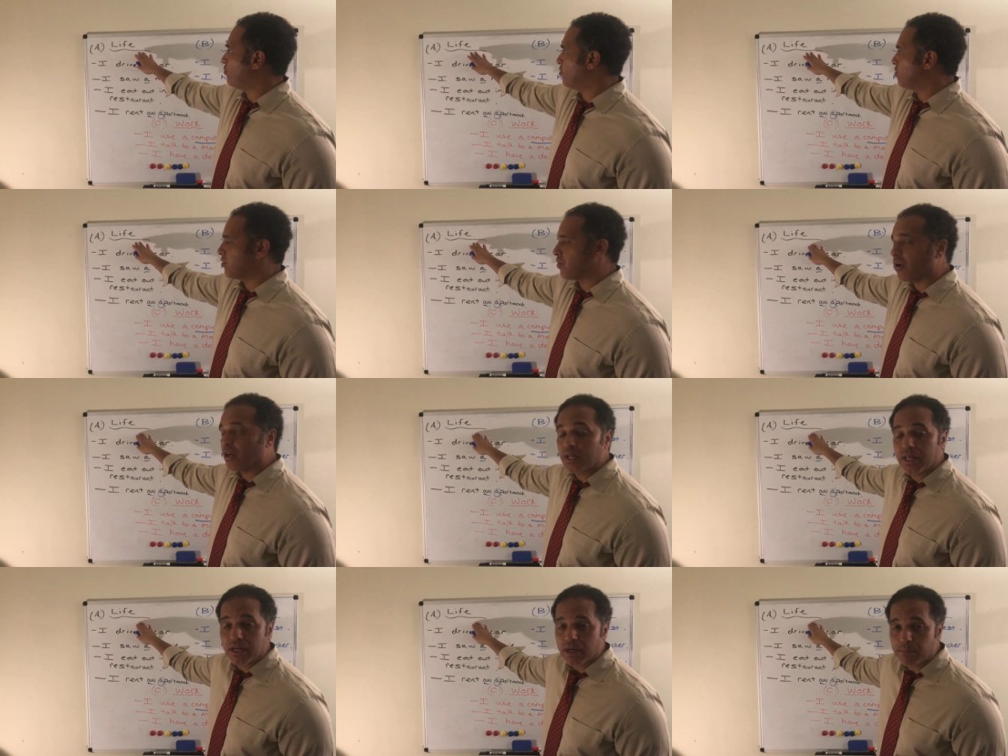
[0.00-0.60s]
we're
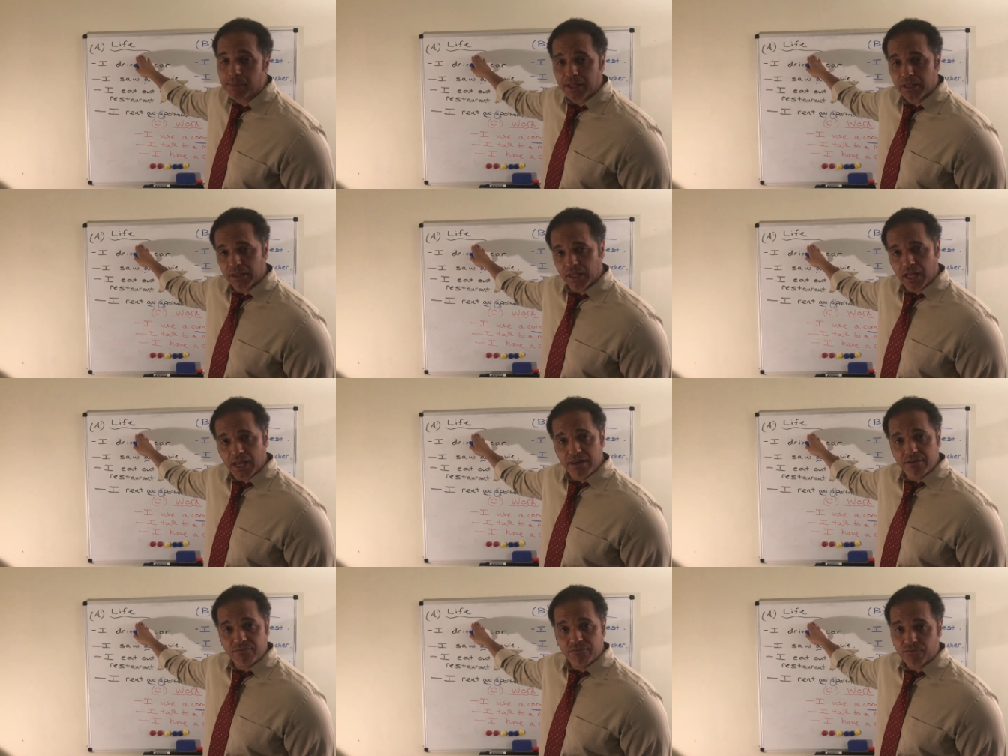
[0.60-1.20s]
talking about
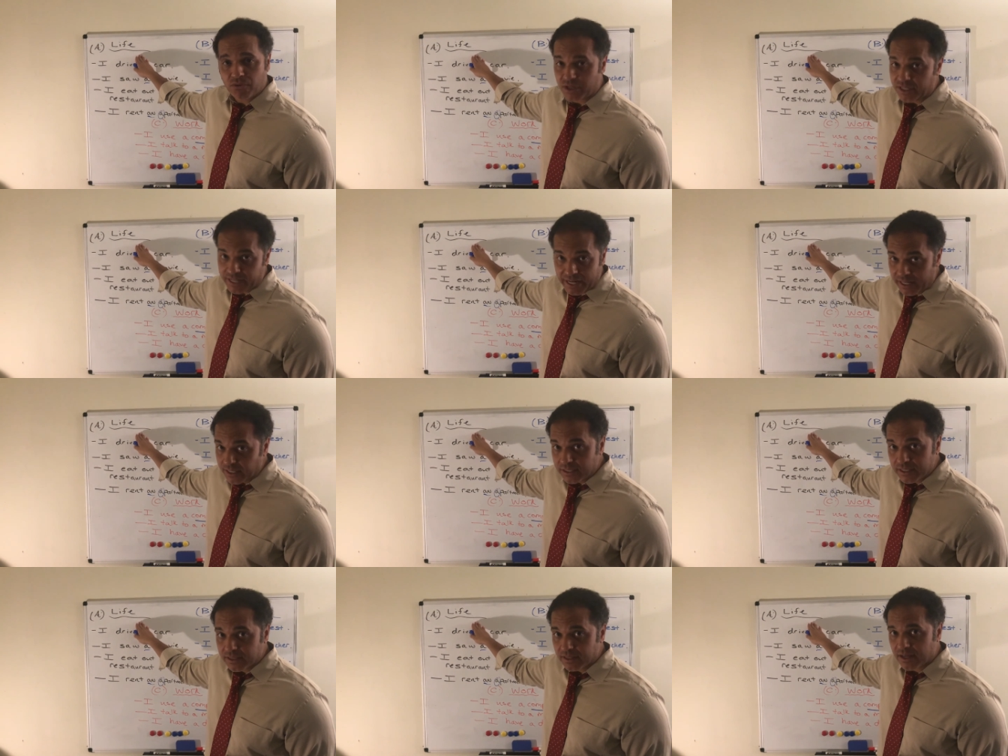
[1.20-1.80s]
life or
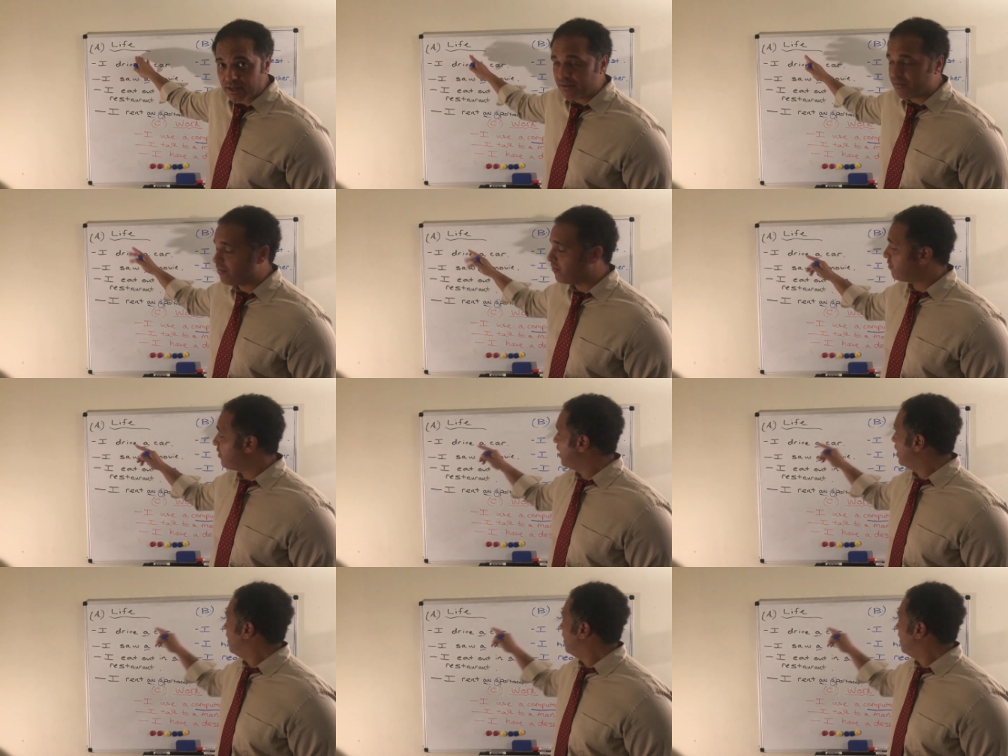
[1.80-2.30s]
daily life,